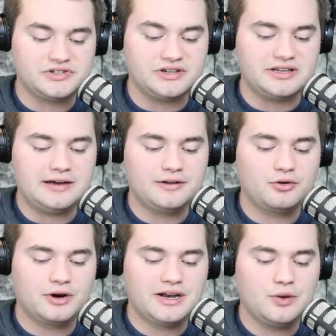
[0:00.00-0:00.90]
Kellan
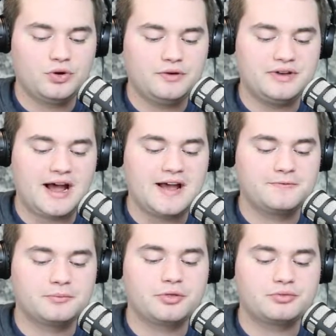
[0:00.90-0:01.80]
Grady, one of nine
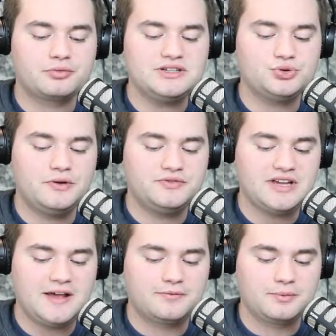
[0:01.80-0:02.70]
from three, two of
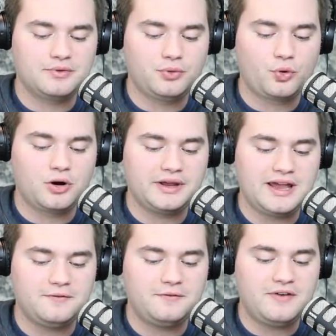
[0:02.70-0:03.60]
10 from the floor, only
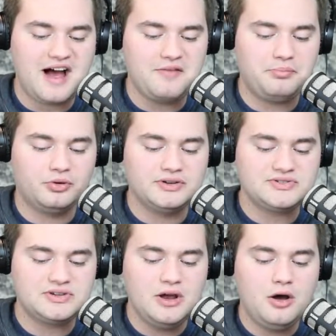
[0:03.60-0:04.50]
had five
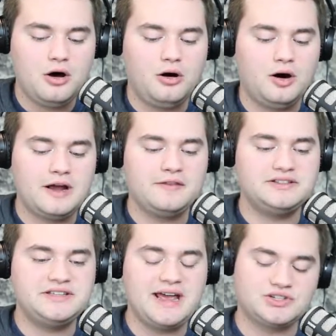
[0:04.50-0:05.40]
points on the
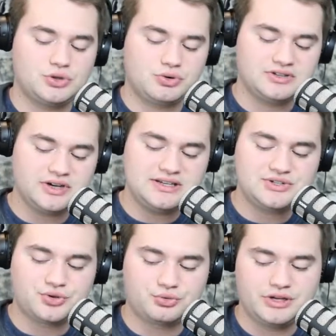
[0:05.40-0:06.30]
day. So
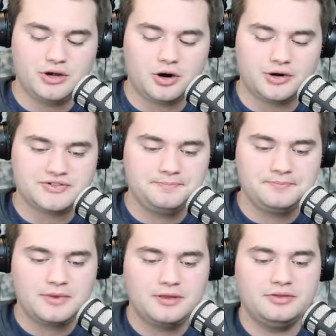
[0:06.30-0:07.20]
Kentucky's three guards
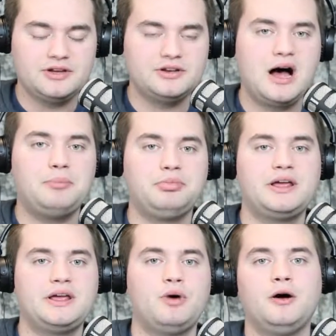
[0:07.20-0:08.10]
did not
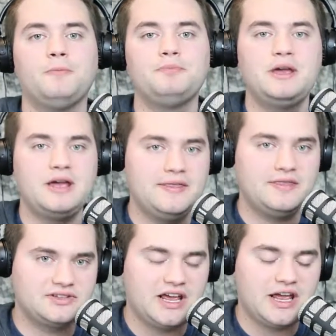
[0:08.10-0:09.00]
play well in
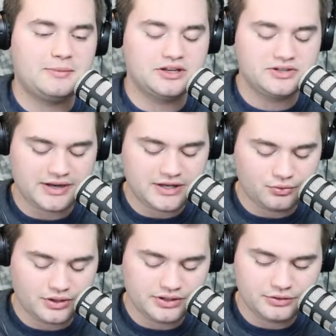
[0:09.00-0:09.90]
this game. And Kentucky
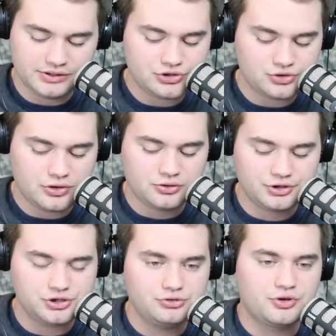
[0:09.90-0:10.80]
really, really struggled
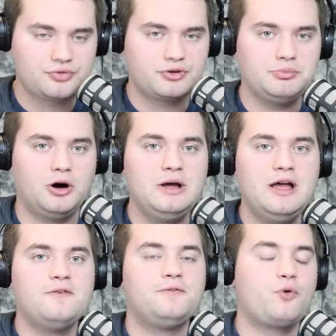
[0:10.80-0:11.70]
to shoot the three ball,
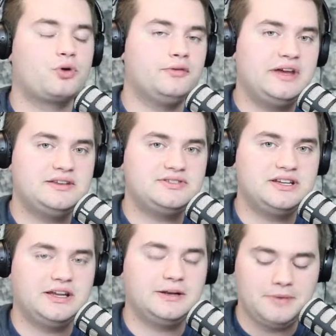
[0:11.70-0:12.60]
four of
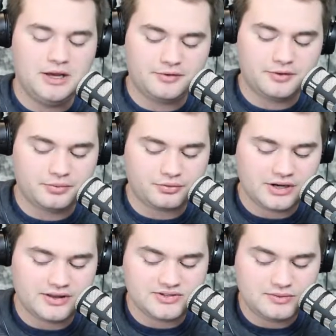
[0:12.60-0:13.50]
18 from
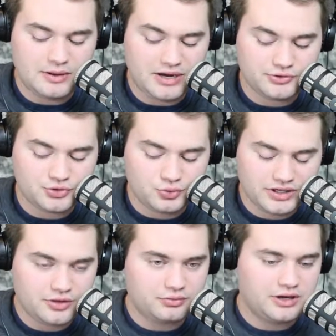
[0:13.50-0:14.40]
three. That's about
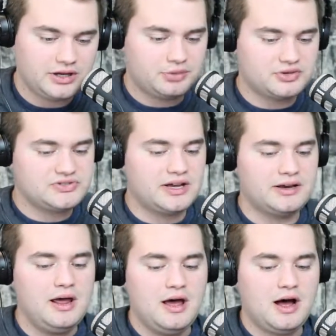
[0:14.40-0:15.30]
23%
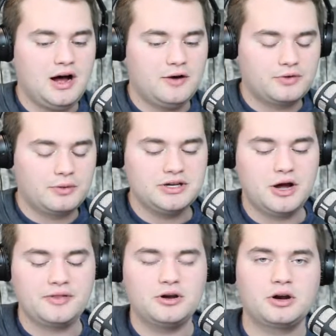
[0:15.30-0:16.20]
uh, from
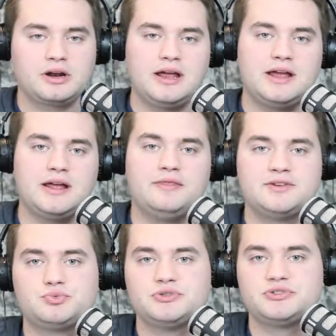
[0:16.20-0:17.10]
beyond the arc. And
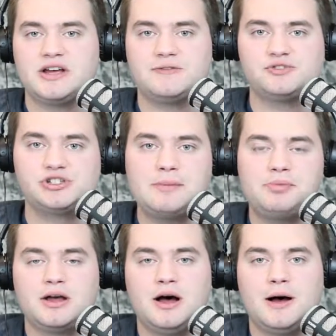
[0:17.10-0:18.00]
this was kind of
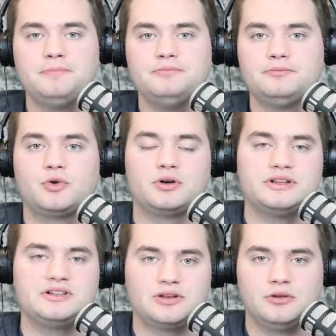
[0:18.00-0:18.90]
shaping up, or at
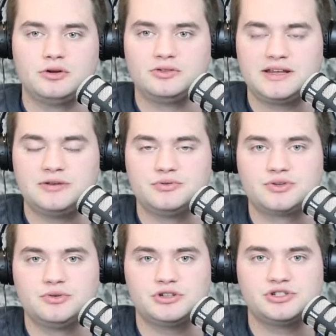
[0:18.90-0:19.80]
least it looked like it was
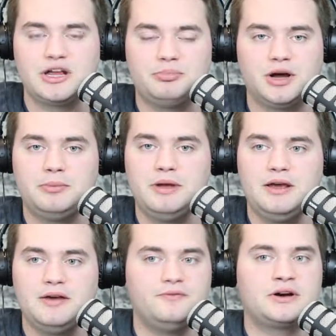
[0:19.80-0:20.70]
going to shape up,
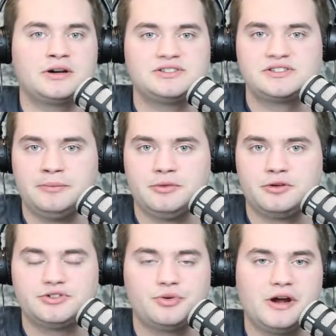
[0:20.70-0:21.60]
very
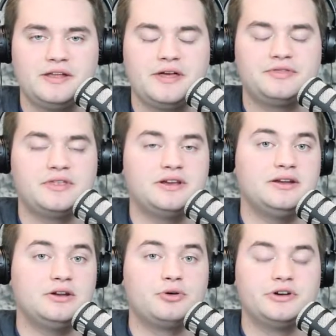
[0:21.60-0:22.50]
similar to way that the
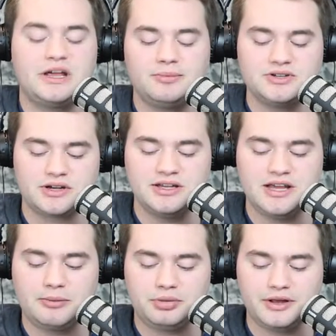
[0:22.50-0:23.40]
Notre Dame Kentucky
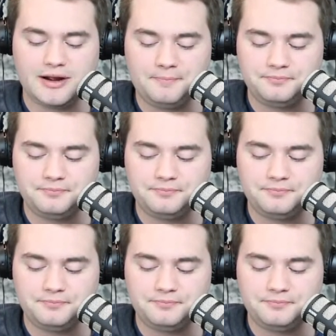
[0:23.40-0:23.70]
game played out.